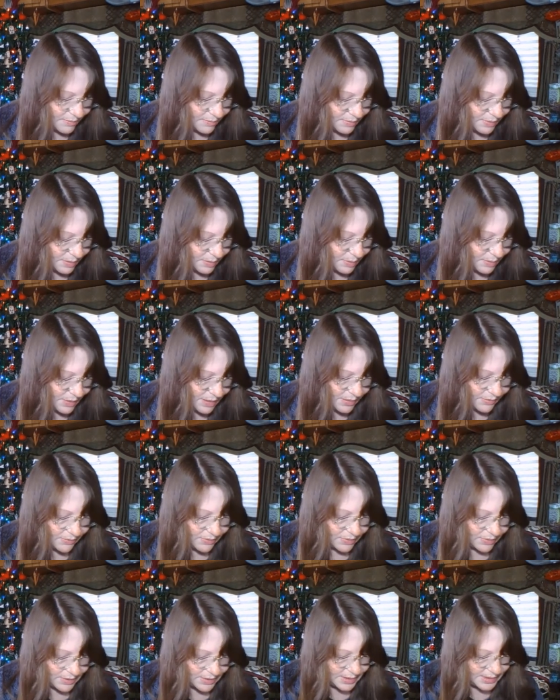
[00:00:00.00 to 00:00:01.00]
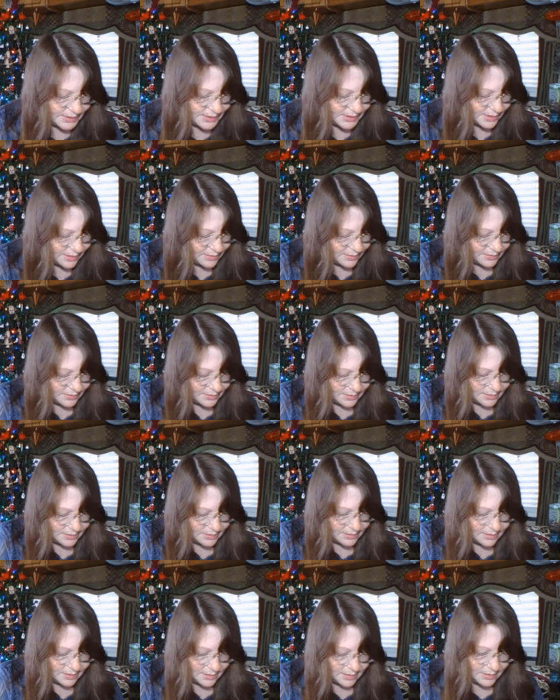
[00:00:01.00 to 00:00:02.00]
Maybe I wrote it down
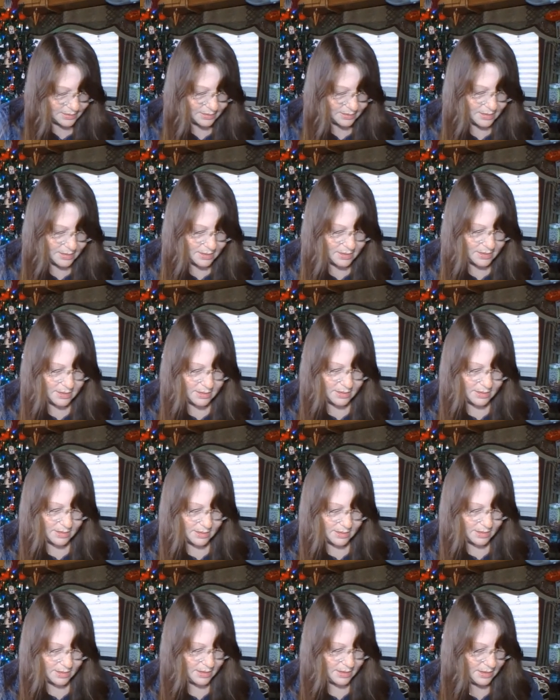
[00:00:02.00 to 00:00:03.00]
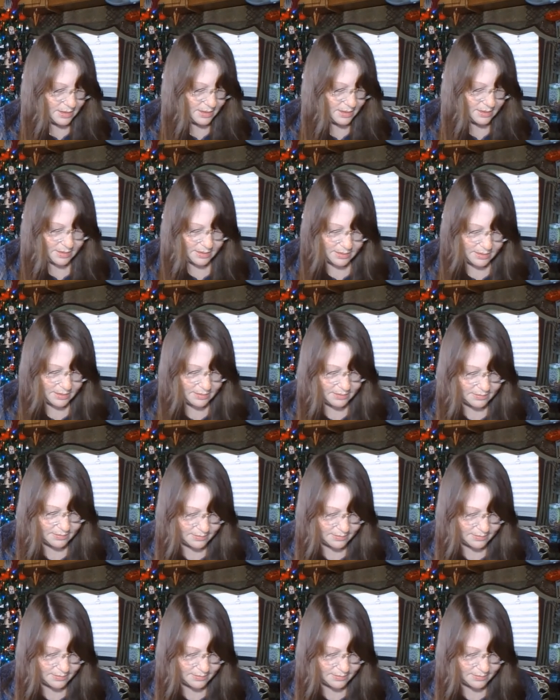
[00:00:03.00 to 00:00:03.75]
here.